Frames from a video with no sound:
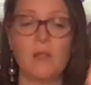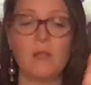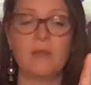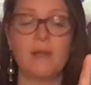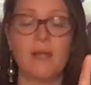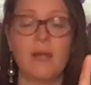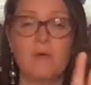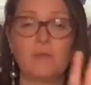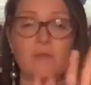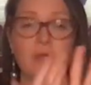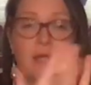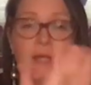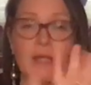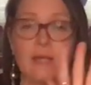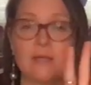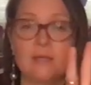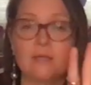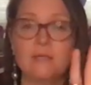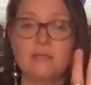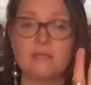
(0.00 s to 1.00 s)
Now, the
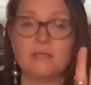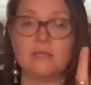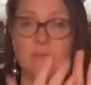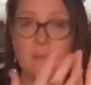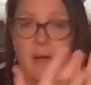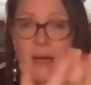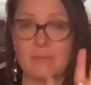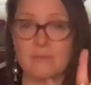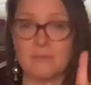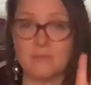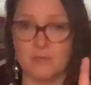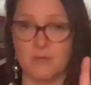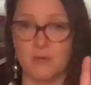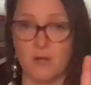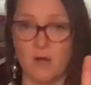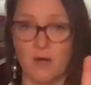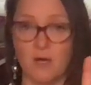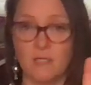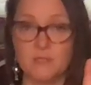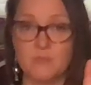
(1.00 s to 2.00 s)
hand is a map to the
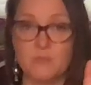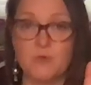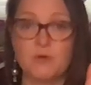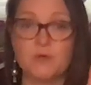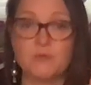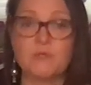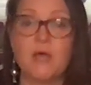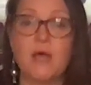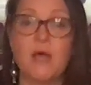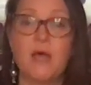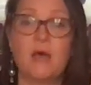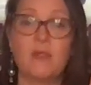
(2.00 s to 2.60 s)
cosmos.